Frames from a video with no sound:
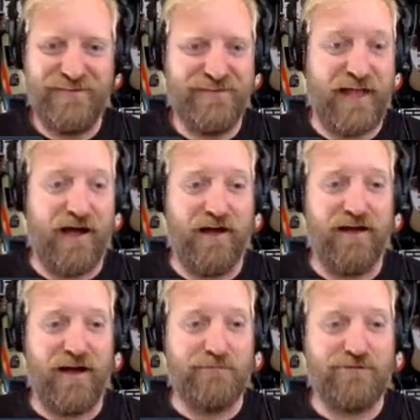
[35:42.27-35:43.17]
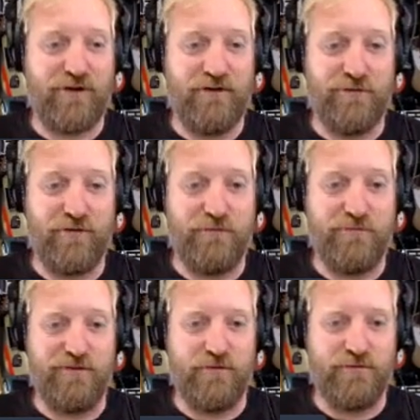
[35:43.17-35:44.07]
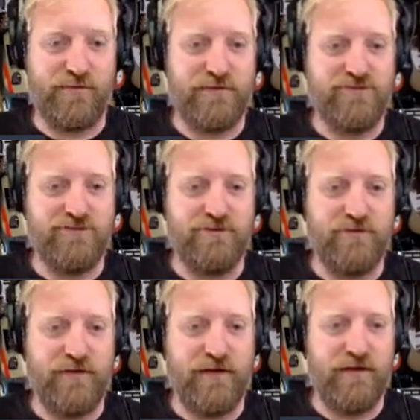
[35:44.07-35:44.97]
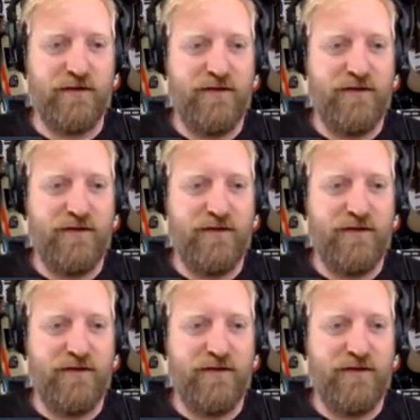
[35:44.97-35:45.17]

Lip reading: Yeah, I'm sorry for them too. They shouldn't do that.